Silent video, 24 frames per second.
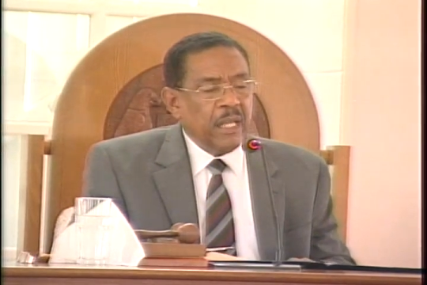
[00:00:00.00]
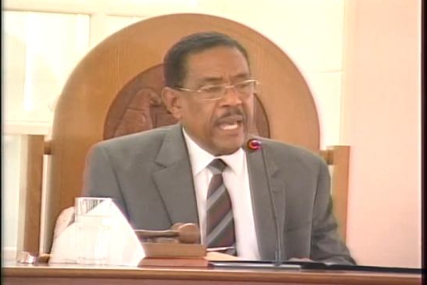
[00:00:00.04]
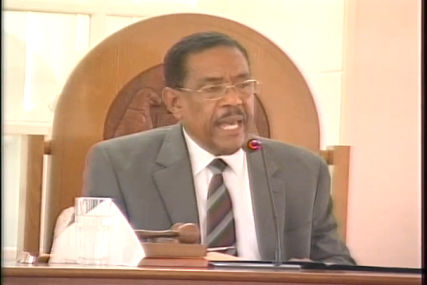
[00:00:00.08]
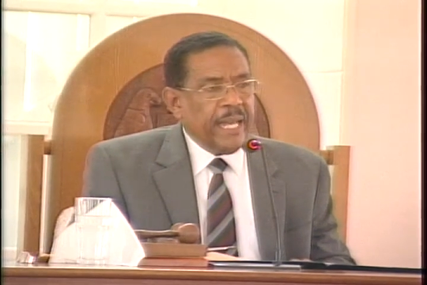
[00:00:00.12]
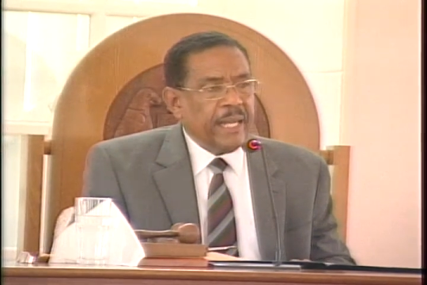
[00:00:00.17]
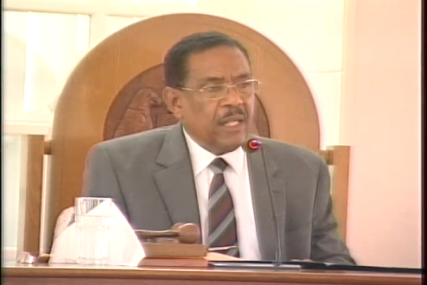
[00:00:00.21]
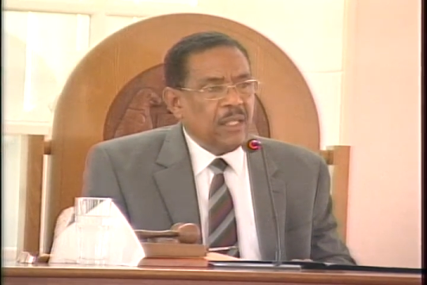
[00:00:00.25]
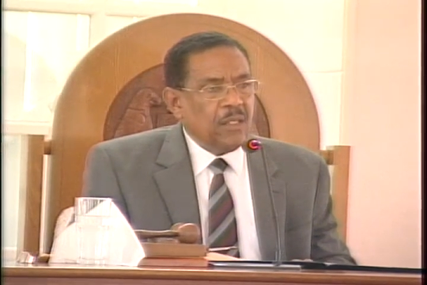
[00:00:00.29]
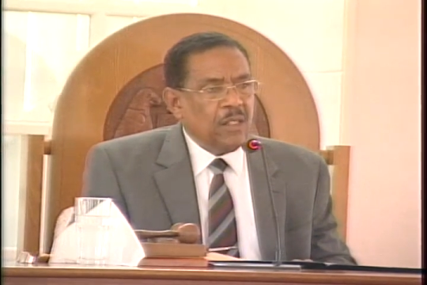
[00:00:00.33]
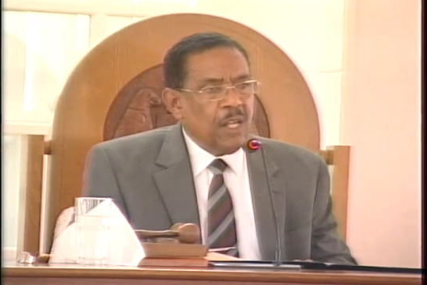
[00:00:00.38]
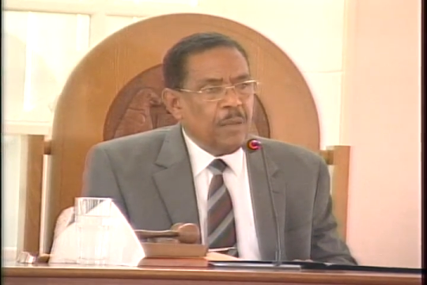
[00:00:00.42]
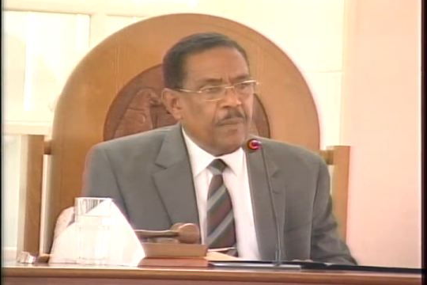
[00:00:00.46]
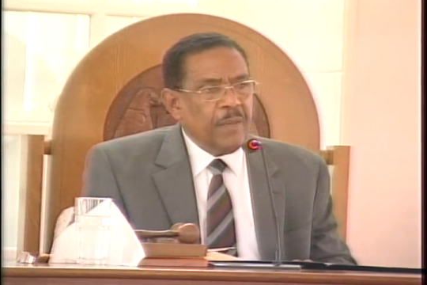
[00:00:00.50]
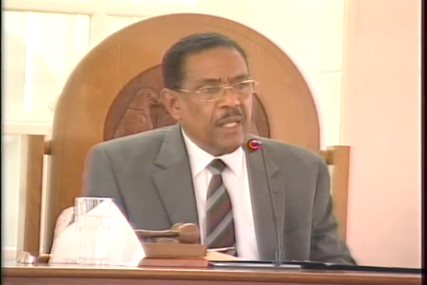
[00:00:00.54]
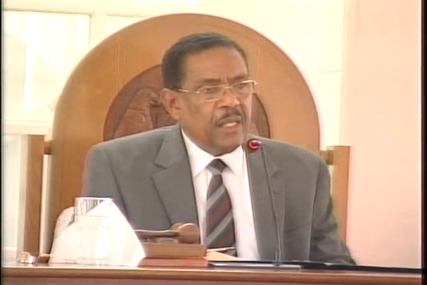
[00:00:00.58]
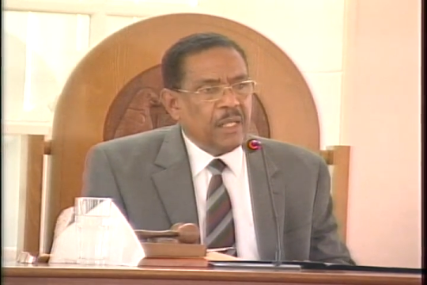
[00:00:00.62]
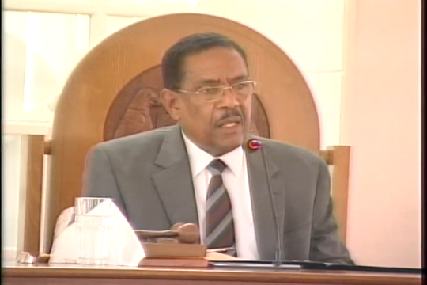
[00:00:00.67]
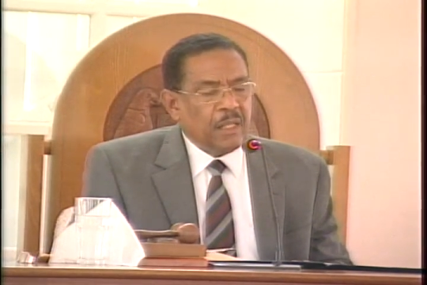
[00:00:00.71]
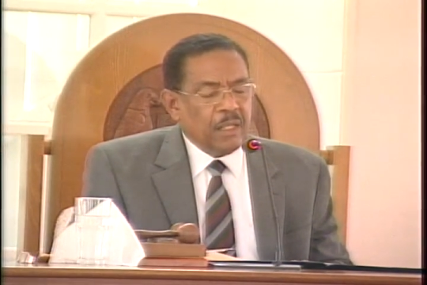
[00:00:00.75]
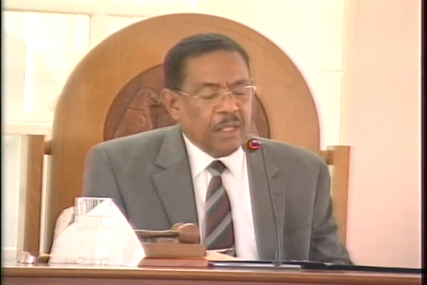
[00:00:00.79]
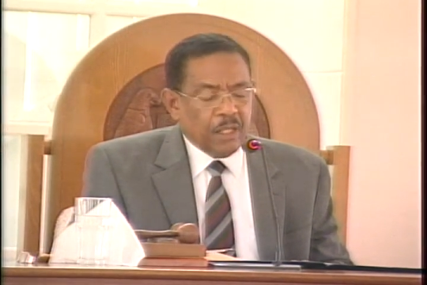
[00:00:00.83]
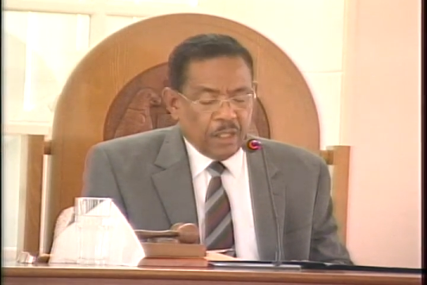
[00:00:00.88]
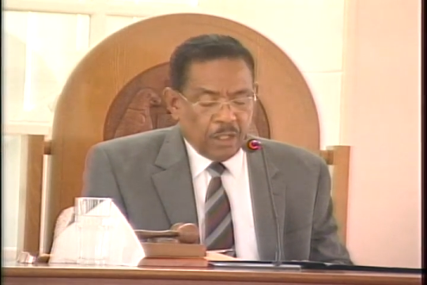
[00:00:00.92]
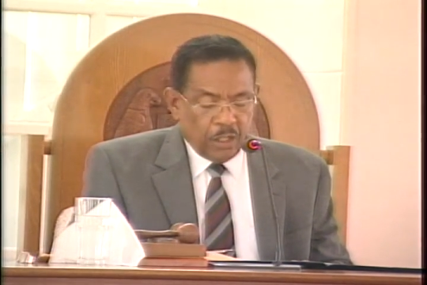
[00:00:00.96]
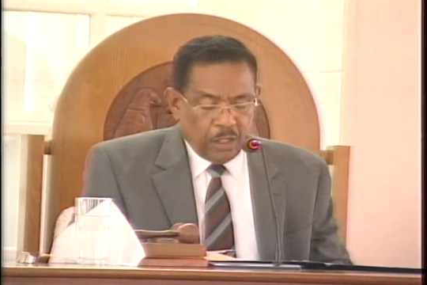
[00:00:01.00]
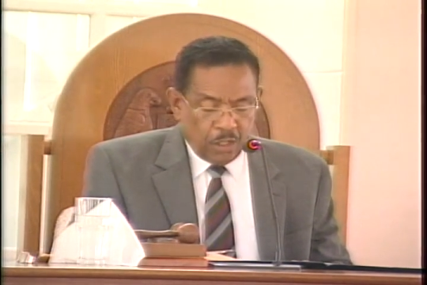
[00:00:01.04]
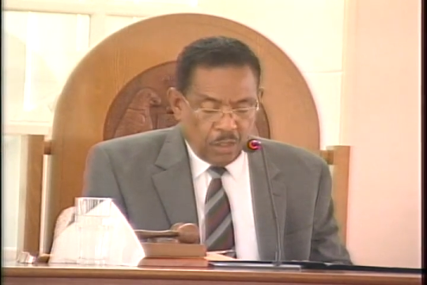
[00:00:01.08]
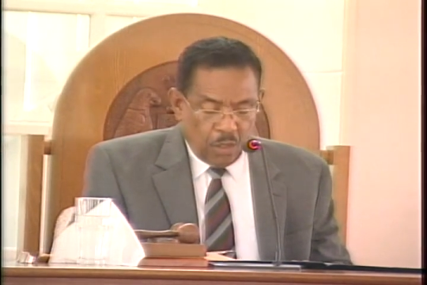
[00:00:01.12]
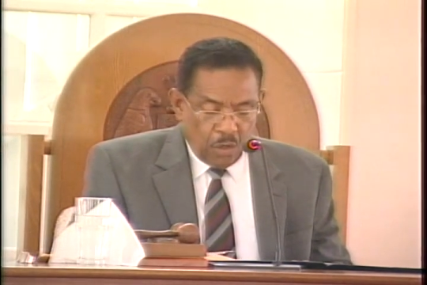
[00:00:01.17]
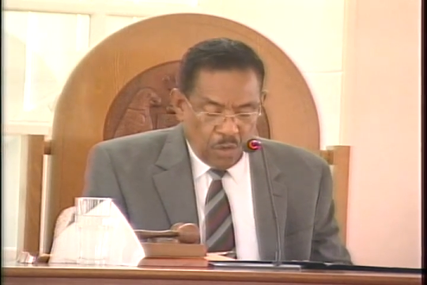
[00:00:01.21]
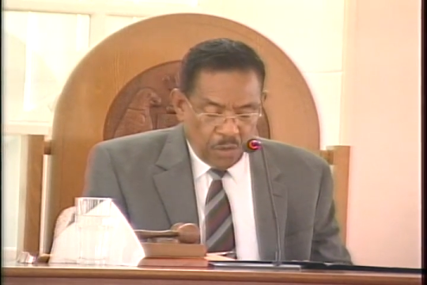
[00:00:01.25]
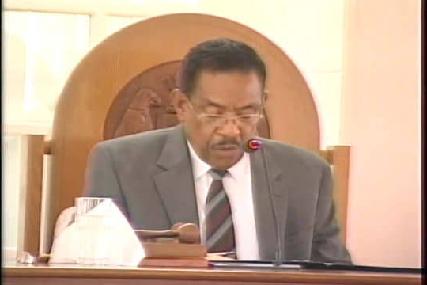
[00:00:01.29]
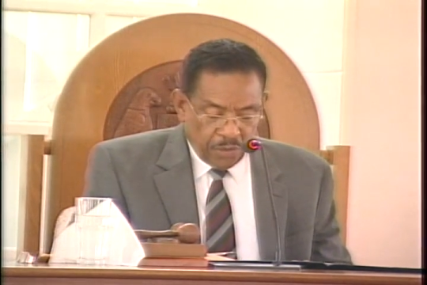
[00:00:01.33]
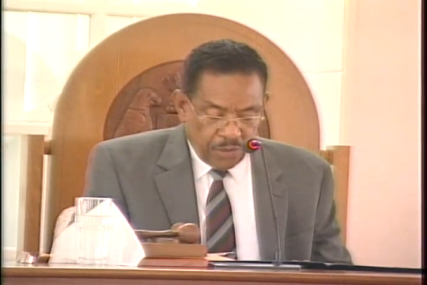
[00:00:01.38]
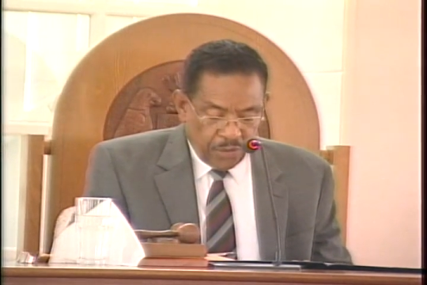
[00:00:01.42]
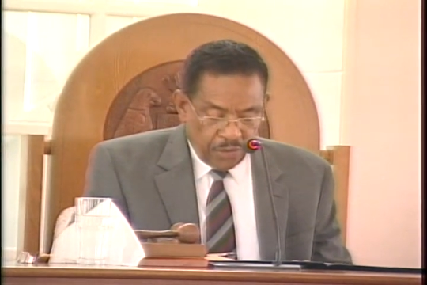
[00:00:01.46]
economic
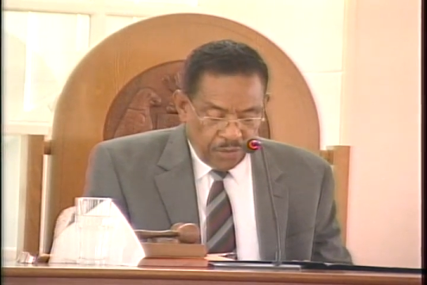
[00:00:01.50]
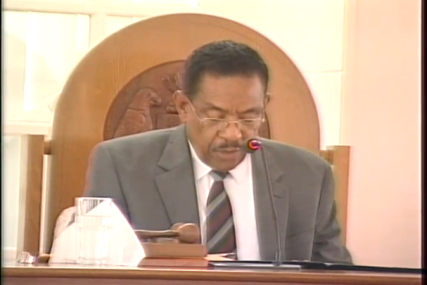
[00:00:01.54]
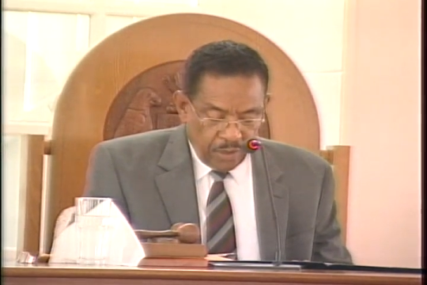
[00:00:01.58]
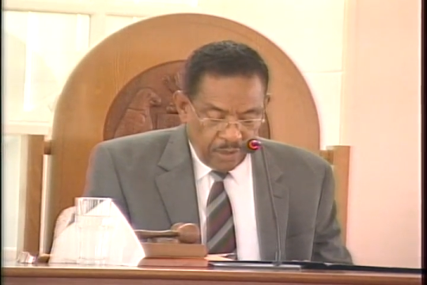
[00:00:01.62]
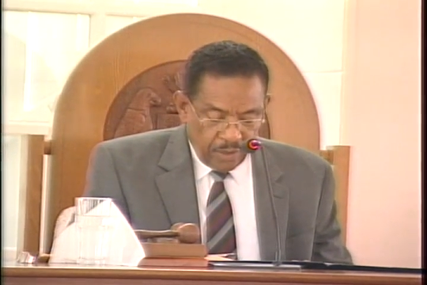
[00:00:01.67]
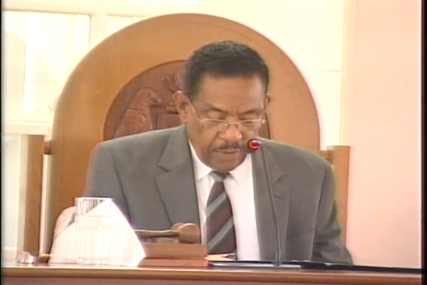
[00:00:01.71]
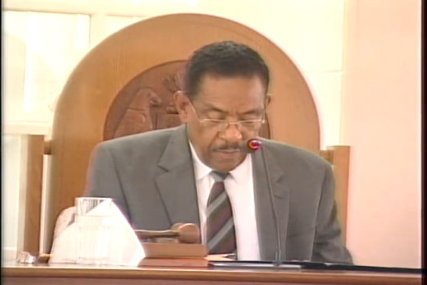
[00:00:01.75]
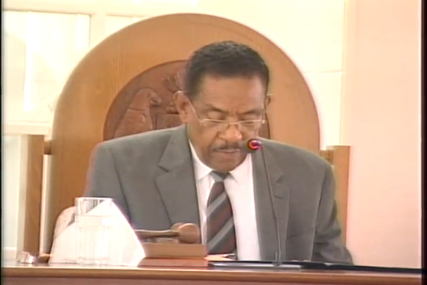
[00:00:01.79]
growth.